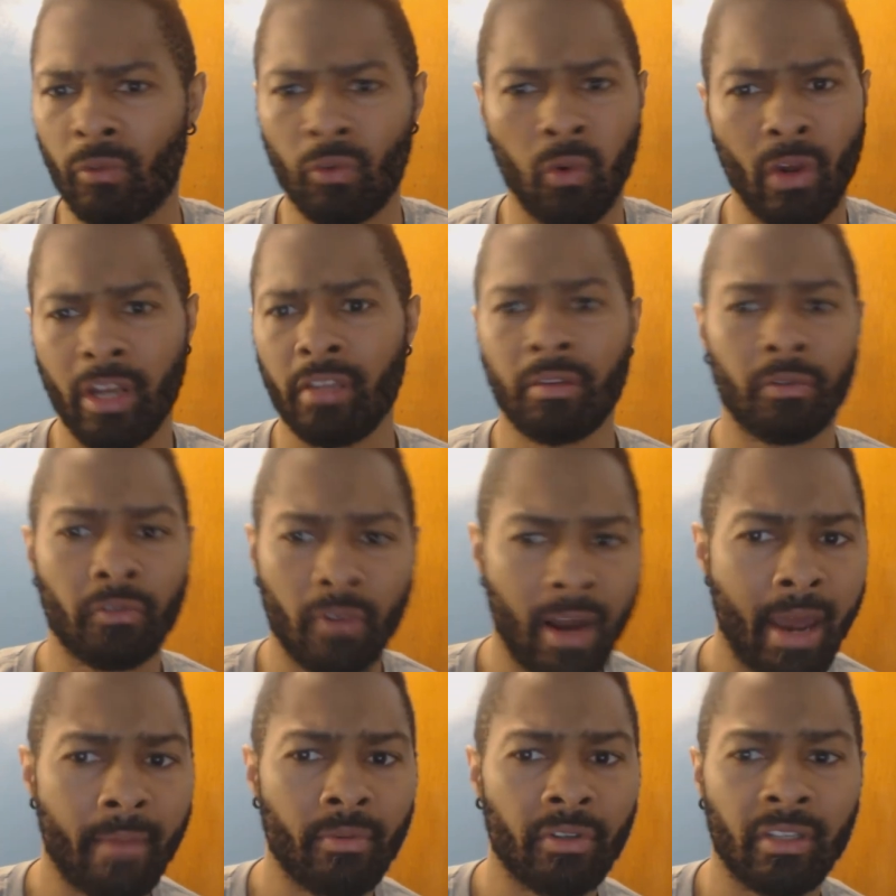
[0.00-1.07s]
20
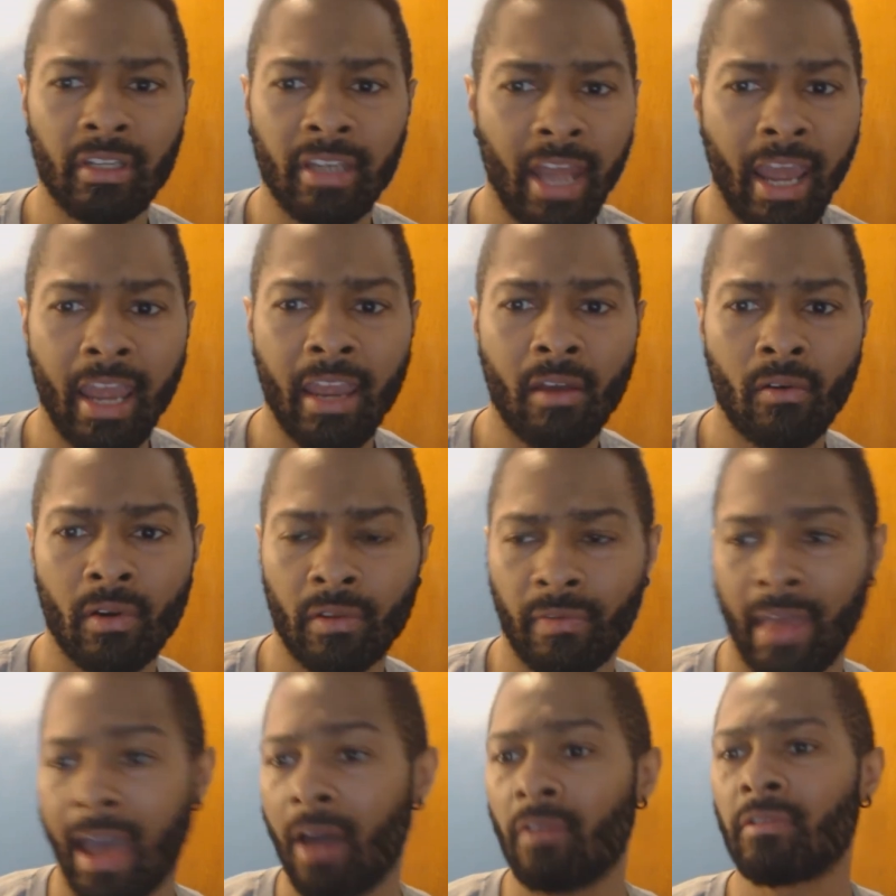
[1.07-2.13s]
subscribers a day or
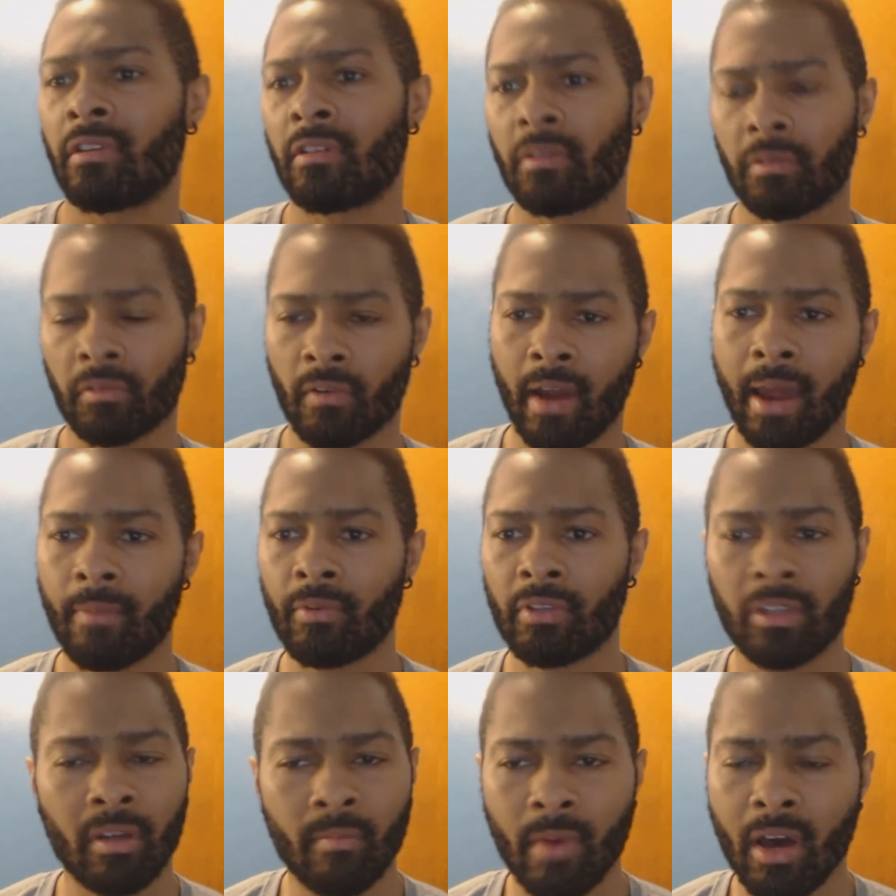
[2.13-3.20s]
1,000
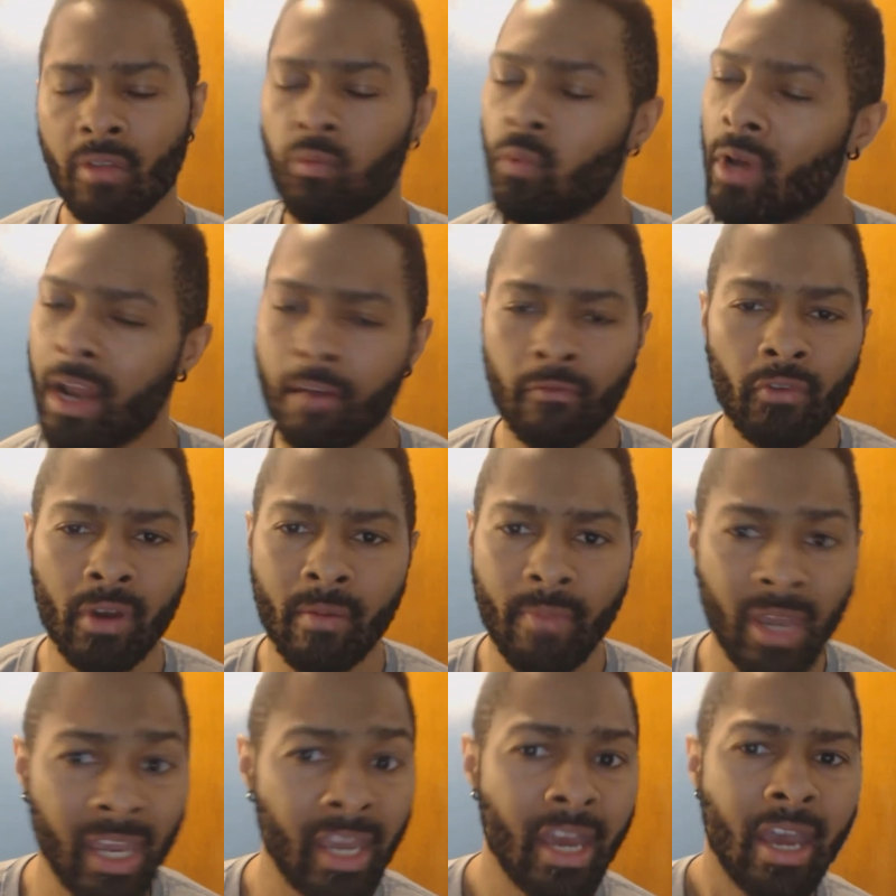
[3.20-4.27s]
subscribers in a month, whatever it
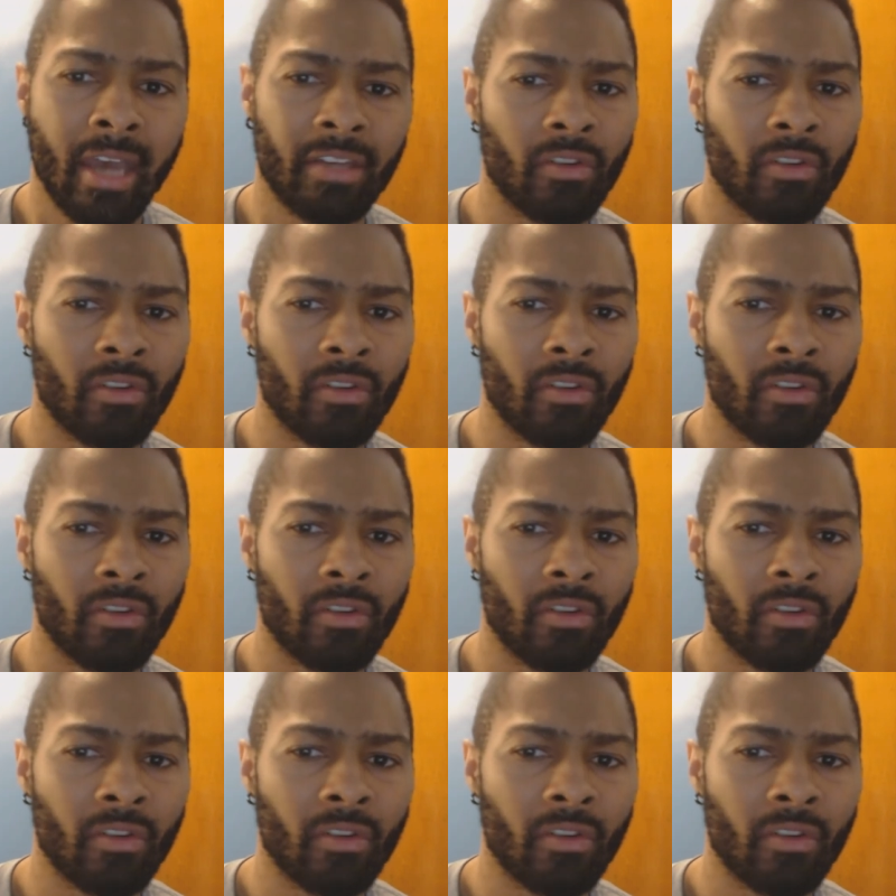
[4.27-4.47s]
be.